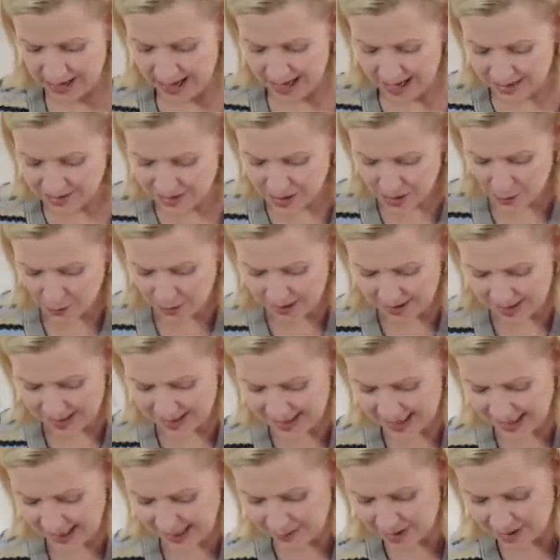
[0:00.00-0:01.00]
And so at the
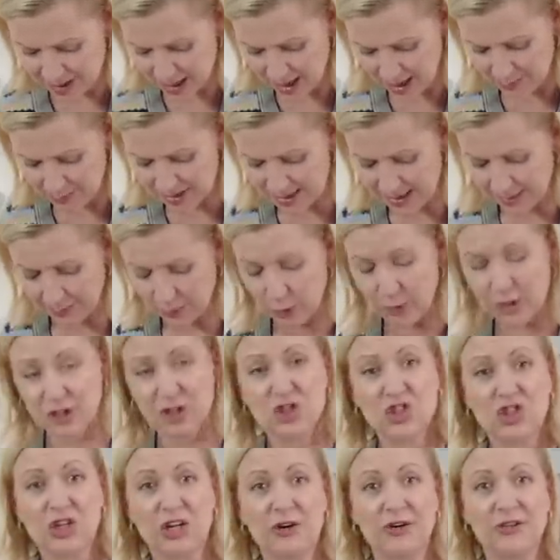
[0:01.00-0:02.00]
same time as I'm going to
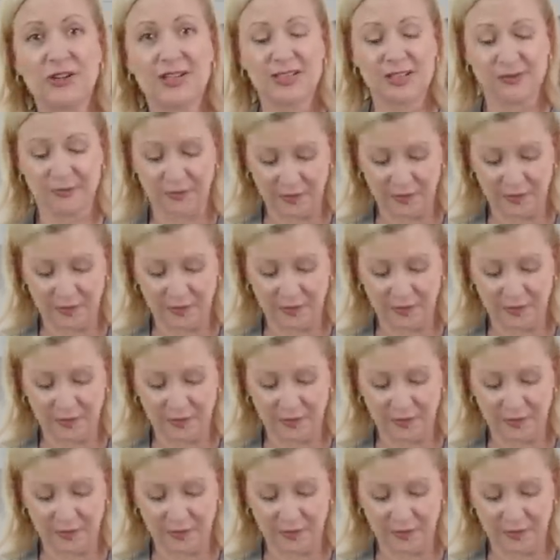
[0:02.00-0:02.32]
share this